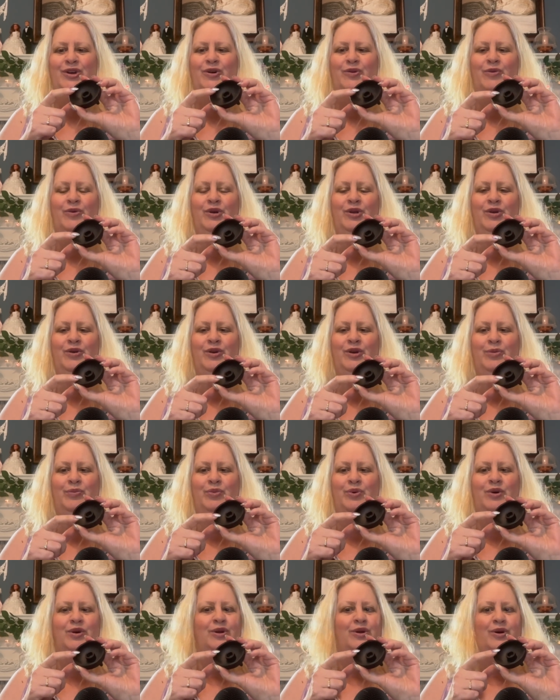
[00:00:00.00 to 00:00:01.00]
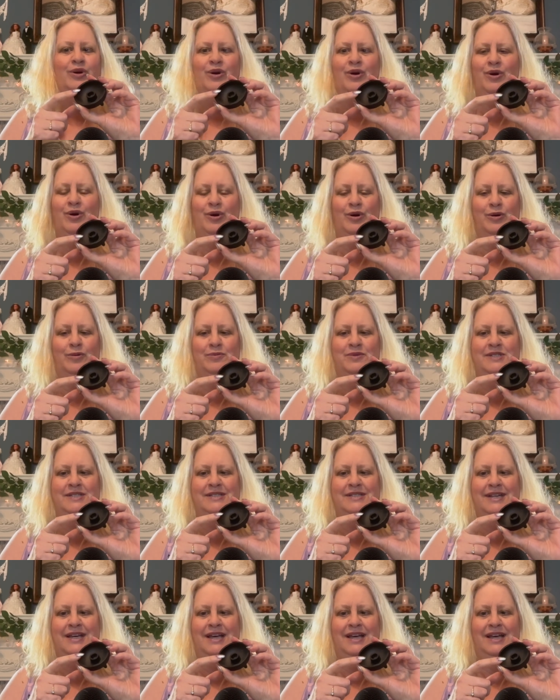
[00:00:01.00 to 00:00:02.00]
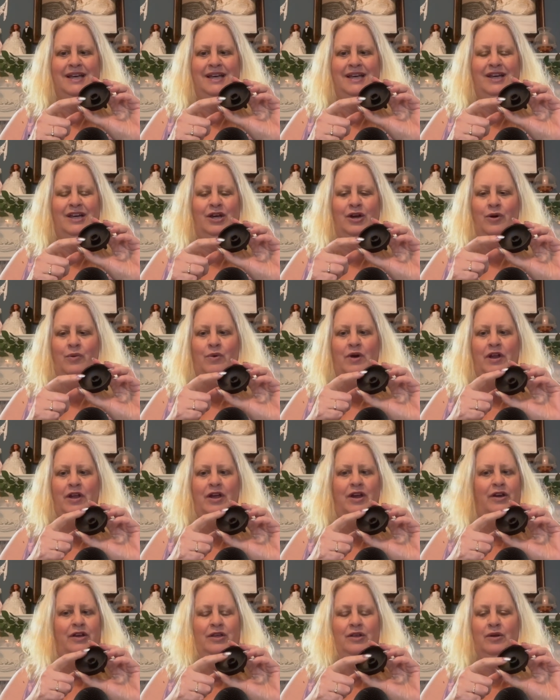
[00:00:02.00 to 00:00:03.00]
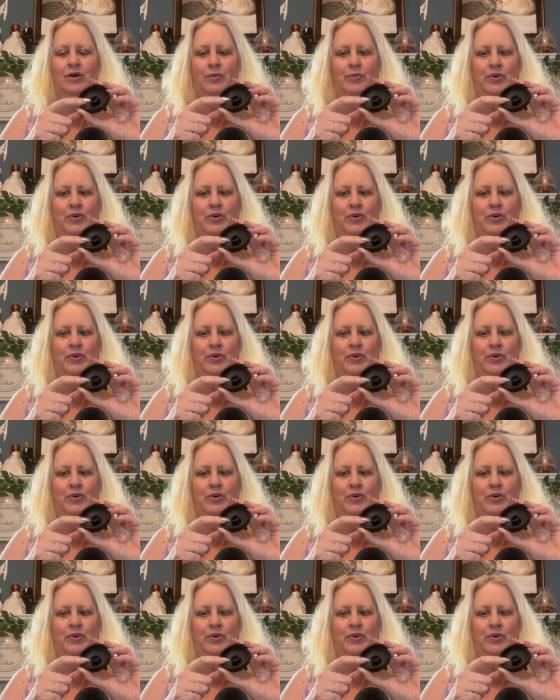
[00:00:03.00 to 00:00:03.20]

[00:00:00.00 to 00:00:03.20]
where you can put herbs or whatever,